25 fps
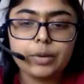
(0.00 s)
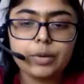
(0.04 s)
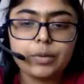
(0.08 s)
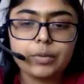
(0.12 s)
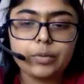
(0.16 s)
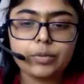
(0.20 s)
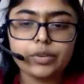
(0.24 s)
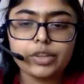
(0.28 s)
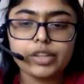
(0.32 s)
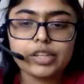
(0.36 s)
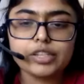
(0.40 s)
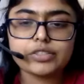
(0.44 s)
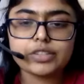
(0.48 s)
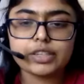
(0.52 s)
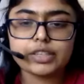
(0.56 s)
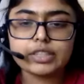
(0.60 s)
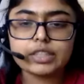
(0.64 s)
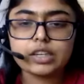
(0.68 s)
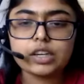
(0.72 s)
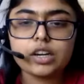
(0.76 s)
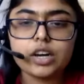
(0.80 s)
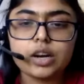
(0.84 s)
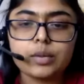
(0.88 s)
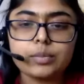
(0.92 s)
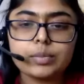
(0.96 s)
we're really trying
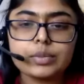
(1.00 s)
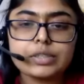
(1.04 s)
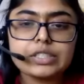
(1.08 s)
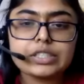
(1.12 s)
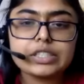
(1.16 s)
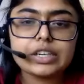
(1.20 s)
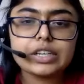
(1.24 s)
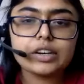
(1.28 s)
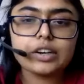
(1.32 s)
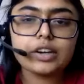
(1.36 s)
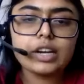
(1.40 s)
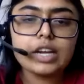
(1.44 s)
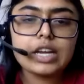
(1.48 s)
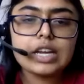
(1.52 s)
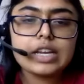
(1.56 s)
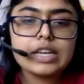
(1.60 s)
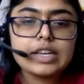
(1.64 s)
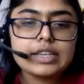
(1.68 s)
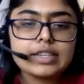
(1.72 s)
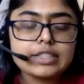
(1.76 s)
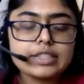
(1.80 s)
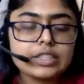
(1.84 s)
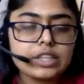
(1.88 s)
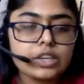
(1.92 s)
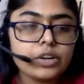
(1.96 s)
to accomplish here.
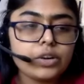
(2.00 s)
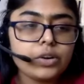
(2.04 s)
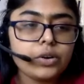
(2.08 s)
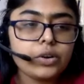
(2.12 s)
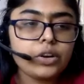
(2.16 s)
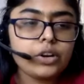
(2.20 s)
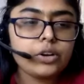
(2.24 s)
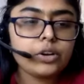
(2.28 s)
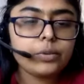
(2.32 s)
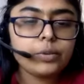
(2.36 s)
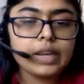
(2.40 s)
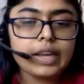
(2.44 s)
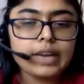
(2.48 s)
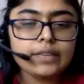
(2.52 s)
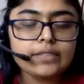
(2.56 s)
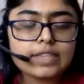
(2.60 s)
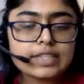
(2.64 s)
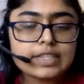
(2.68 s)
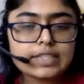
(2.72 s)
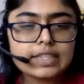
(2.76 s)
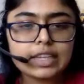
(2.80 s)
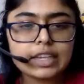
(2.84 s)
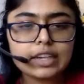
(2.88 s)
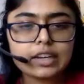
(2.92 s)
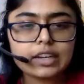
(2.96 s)
So we have
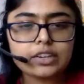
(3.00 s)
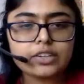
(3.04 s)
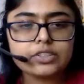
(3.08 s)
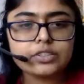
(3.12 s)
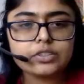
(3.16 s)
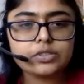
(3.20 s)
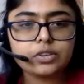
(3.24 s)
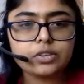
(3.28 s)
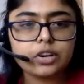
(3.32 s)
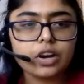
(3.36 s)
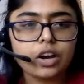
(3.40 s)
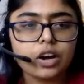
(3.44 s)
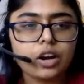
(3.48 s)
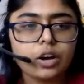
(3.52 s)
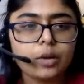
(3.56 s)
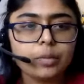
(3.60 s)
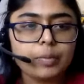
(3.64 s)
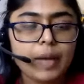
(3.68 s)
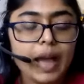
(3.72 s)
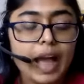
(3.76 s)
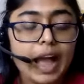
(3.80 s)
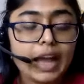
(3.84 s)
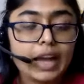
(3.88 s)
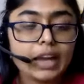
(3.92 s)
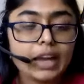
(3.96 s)
this thing at our school called
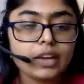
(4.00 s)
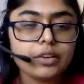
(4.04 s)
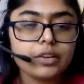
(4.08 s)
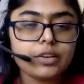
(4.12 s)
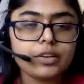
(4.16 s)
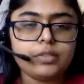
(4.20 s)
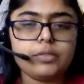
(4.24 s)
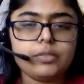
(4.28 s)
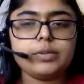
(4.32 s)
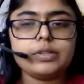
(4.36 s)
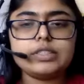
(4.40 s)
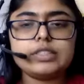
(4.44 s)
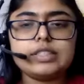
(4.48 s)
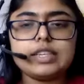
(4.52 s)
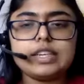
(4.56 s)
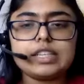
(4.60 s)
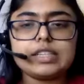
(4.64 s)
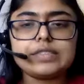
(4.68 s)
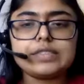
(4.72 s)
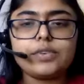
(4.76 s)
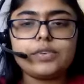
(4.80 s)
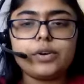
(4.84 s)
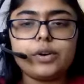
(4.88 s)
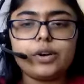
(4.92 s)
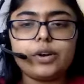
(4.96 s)
PAC, which
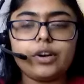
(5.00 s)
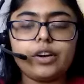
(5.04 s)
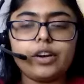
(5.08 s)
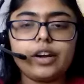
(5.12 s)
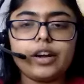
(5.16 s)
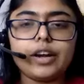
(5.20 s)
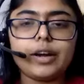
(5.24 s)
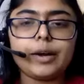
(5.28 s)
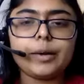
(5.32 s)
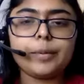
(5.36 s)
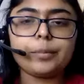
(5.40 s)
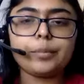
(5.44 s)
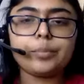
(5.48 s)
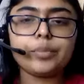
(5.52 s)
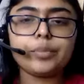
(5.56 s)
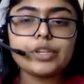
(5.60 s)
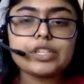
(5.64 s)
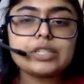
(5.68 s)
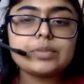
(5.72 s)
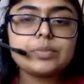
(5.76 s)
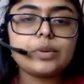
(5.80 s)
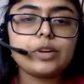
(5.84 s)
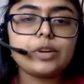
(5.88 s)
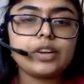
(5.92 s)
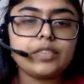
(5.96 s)
stands for
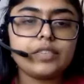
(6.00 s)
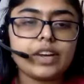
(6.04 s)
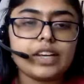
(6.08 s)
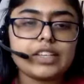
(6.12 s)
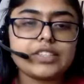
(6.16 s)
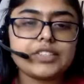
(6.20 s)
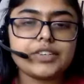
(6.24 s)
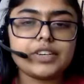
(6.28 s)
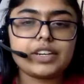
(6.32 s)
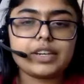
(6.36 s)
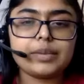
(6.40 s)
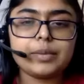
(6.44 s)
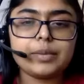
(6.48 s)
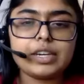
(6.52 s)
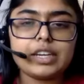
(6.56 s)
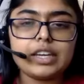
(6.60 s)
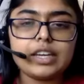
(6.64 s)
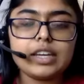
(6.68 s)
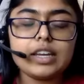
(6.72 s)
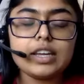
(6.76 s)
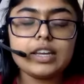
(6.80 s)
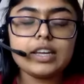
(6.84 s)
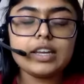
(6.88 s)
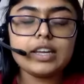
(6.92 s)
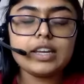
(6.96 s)
Principal Advisory
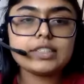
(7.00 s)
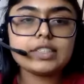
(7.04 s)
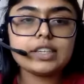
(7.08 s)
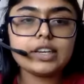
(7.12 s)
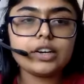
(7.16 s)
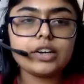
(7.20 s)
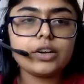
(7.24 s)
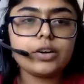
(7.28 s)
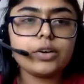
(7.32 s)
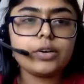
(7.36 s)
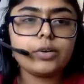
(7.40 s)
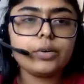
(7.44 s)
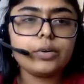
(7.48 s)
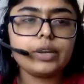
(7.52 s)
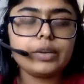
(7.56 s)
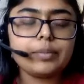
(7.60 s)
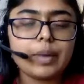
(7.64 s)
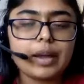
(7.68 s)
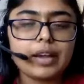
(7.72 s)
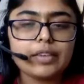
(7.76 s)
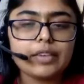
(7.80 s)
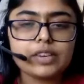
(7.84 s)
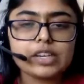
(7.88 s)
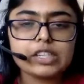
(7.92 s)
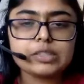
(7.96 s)
Committee. So in
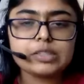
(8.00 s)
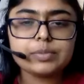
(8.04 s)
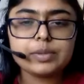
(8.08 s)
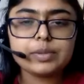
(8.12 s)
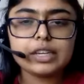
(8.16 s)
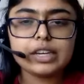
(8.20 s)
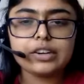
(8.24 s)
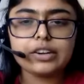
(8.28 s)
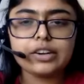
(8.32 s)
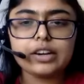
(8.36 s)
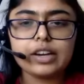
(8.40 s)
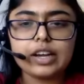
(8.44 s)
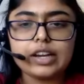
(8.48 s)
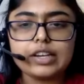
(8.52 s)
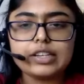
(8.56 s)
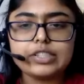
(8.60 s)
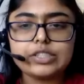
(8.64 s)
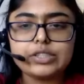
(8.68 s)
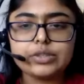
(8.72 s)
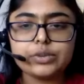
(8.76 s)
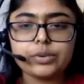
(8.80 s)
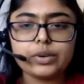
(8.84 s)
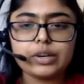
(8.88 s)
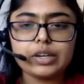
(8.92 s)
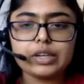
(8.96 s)
my freshman year, I
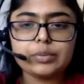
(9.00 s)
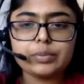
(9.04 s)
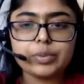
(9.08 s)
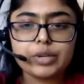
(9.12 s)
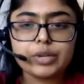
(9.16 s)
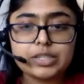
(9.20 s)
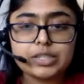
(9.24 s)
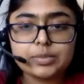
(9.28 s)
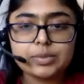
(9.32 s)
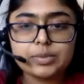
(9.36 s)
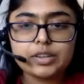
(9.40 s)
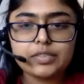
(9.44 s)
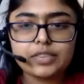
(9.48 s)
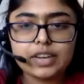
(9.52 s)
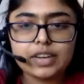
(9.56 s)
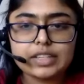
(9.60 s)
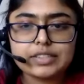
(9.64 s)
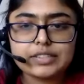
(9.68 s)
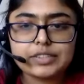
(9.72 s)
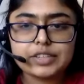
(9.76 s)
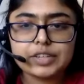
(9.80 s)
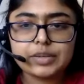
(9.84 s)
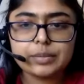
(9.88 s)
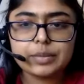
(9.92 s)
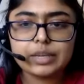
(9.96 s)
joined Principal
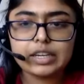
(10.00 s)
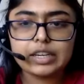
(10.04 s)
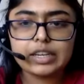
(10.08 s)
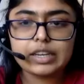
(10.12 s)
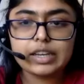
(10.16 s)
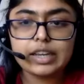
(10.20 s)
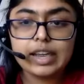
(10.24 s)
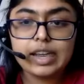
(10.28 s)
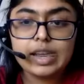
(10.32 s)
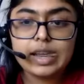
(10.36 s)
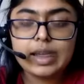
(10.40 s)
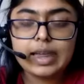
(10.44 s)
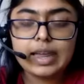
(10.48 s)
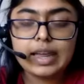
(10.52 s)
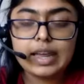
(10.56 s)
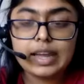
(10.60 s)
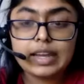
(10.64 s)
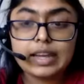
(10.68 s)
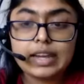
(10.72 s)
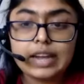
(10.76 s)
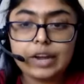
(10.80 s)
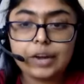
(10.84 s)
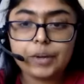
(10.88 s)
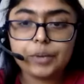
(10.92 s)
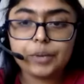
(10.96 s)
Advisory Committee,
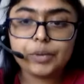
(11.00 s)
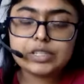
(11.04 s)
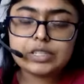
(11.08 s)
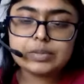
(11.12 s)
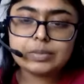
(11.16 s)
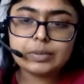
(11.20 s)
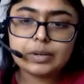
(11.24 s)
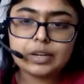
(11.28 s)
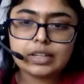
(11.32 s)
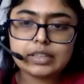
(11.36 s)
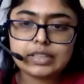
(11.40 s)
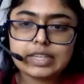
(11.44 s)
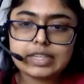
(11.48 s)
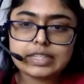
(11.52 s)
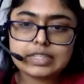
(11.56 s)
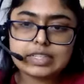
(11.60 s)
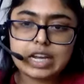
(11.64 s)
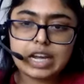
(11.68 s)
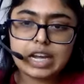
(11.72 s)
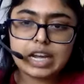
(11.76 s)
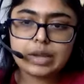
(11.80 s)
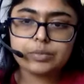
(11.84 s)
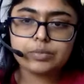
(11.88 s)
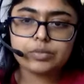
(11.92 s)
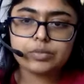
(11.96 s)
and our principal at that
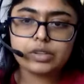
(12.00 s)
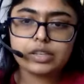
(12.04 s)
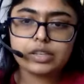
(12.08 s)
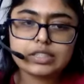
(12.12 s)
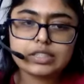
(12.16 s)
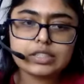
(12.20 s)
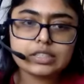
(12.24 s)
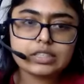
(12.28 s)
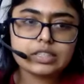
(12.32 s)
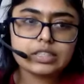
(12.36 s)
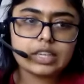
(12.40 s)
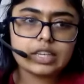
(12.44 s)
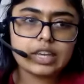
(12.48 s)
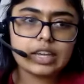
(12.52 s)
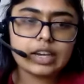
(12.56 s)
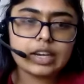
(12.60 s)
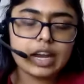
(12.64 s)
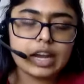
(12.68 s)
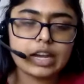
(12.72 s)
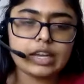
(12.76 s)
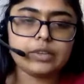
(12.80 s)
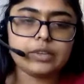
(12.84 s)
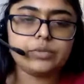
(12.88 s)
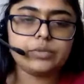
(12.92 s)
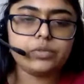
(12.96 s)
time and
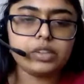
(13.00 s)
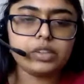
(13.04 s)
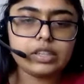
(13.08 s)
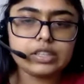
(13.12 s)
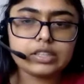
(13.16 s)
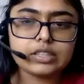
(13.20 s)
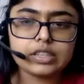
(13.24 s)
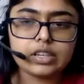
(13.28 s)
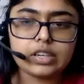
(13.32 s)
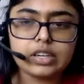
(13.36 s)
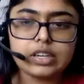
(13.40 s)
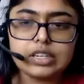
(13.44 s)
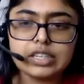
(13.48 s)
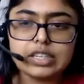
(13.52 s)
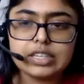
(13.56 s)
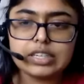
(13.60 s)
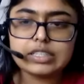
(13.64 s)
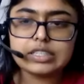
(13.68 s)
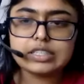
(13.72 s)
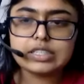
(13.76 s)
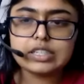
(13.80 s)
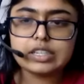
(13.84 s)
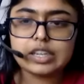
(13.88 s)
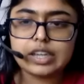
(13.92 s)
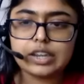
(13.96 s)
I really saw a
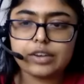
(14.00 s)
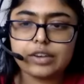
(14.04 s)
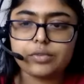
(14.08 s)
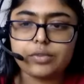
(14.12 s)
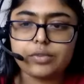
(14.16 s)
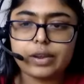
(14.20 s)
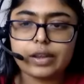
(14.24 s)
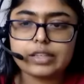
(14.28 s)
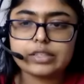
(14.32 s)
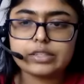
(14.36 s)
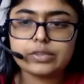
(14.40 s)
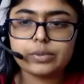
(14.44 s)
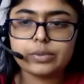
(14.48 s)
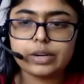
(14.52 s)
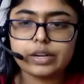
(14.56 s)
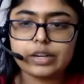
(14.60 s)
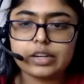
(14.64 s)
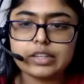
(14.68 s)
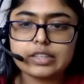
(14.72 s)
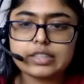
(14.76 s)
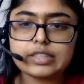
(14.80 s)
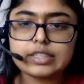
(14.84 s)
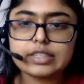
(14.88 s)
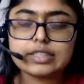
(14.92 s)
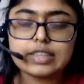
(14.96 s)
need to like raise
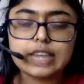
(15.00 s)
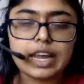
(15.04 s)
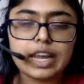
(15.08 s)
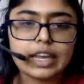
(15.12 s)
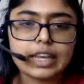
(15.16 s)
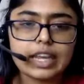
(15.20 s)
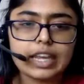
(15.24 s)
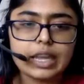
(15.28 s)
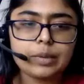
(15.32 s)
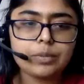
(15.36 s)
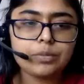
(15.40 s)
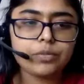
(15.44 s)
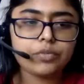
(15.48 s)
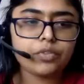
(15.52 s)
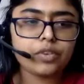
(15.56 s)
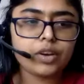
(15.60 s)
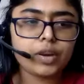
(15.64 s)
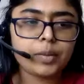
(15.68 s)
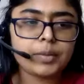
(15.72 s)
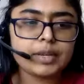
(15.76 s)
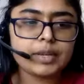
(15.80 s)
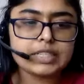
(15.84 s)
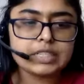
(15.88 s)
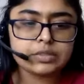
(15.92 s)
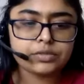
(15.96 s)
awareness because I came
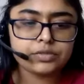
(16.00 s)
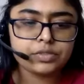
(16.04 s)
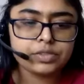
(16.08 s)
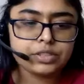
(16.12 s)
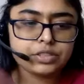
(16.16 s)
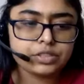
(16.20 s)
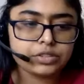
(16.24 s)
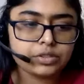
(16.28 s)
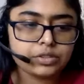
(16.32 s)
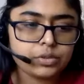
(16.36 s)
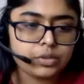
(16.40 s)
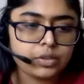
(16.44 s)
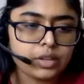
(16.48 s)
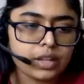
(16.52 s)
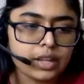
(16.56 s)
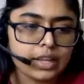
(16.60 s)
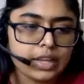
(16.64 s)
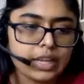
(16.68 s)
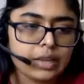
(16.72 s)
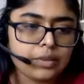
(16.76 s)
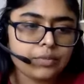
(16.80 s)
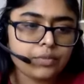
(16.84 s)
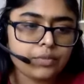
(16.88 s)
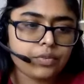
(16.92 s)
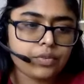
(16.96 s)
from a different school. I
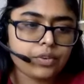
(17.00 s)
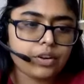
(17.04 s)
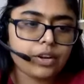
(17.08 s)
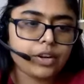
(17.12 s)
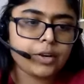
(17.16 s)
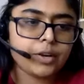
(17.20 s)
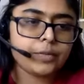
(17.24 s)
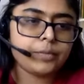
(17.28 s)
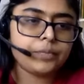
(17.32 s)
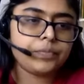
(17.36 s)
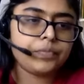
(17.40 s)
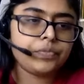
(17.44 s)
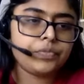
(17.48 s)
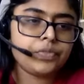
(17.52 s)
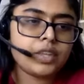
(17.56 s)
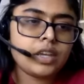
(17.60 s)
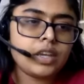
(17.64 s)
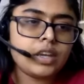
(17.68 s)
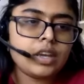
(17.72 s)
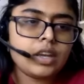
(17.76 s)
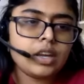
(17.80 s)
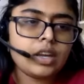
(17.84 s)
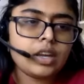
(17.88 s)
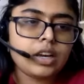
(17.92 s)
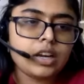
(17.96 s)
came from
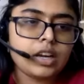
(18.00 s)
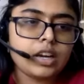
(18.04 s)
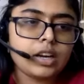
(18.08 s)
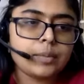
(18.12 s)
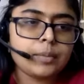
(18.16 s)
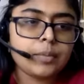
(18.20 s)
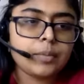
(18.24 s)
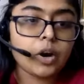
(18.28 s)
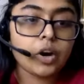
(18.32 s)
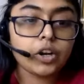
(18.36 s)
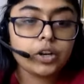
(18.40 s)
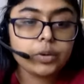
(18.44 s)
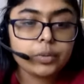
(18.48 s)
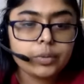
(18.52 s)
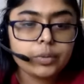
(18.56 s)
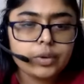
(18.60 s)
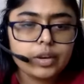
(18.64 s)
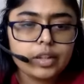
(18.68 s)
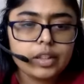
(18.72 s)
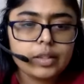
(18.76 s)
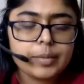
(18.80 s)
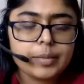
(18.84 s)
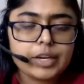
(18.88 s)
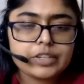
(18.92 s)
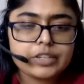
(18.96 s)
Ardenwood
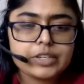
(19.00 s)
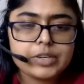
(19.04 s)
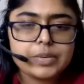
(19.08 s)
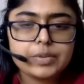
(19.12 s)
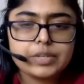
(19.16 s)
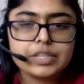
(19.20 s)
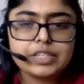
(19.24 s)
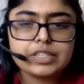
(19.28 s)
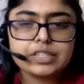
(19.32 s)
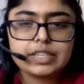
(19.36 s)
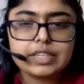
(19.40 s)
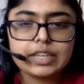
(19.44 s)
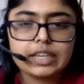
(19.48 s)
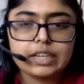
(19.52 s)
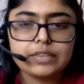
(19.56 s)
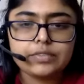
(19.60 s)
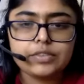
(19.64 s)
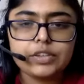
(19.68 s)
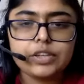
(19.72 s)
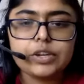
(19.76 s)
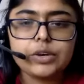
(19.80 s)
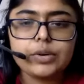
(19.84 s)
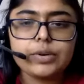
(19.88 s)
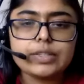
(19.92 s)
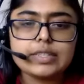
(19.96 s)
Elementary, which is like,
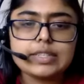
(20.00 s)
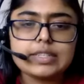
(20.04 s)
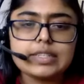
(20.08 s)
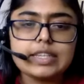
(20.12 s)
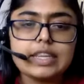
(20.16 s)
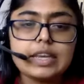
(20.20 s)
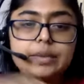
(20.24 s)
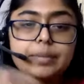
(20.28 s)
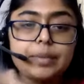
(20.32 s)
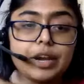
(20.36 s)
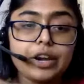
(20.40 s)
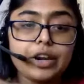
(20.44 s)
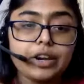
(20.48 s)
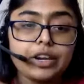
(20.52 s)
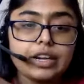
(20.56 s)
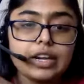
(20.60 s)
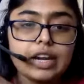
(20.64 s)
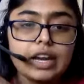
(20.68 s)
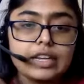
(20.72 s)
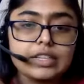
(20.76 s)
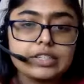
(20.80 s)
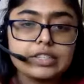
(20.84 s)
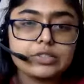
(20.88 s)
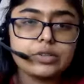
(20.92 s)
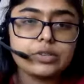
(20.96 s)
if you know, is in the American
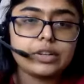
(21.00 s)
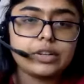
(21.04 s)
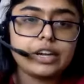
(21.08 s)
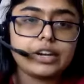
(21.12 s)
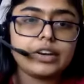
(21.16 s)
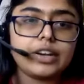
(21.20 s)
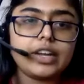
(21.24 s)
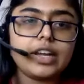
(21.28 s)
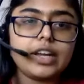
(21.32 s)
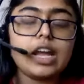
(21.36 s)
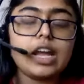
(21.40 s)
high school area.